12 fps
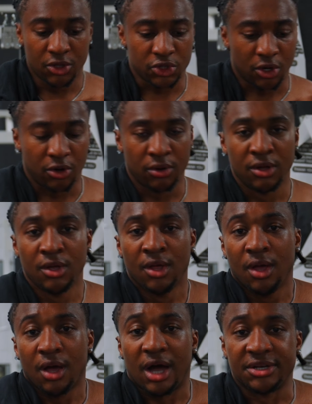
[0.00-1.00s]
So
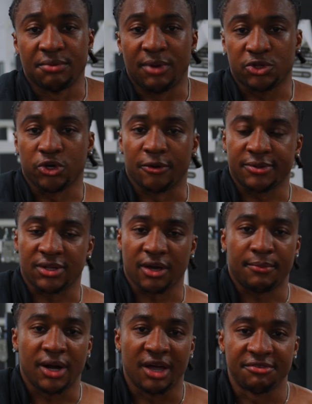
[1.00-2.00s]
I did my top set,
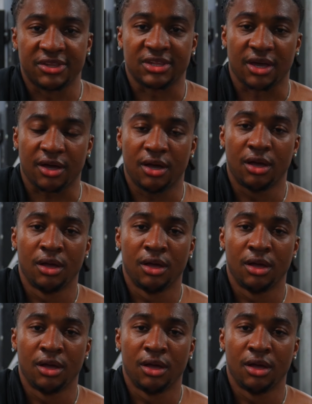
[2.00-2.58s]
my heavy set.